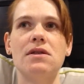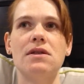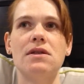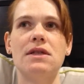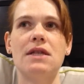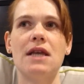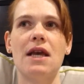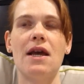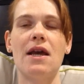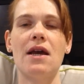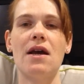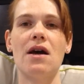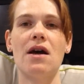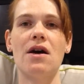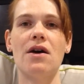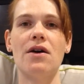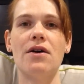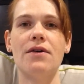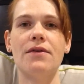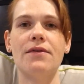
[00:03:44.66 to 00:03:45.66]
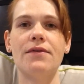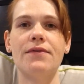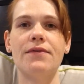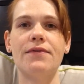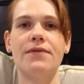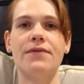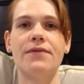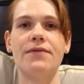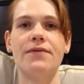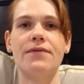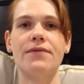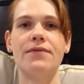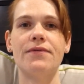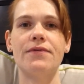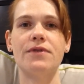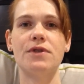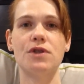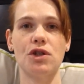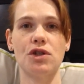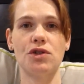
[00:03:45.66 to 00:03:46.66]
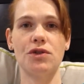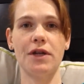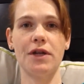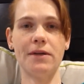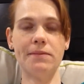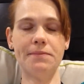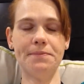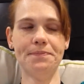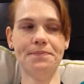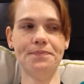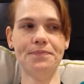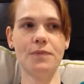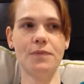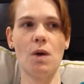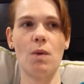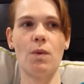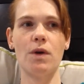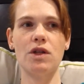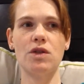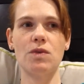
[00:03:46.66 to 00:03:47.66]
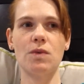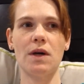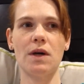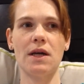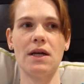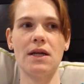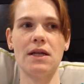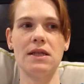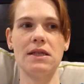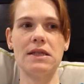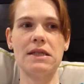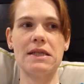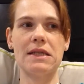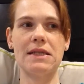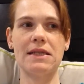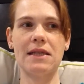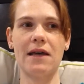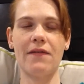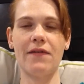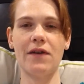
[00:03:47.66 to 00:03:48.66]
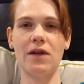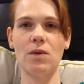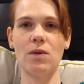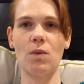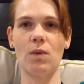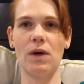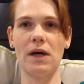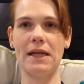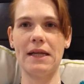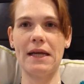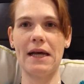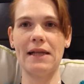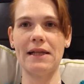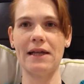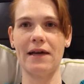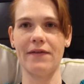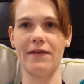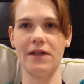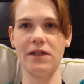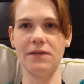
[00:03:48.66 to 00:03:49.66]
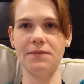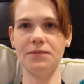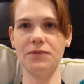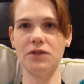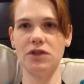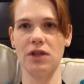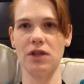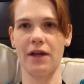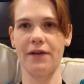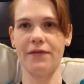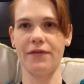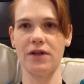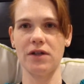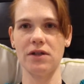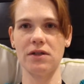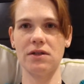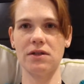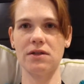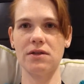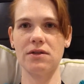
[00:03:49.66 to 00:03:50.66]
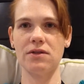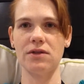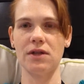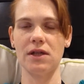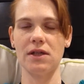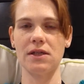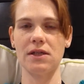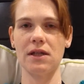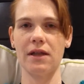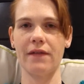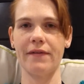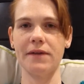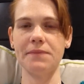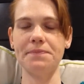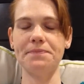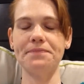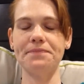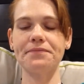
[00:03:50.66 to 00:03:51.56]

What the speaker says: day of surgery, which was 7/1/11, July 1st, 2011.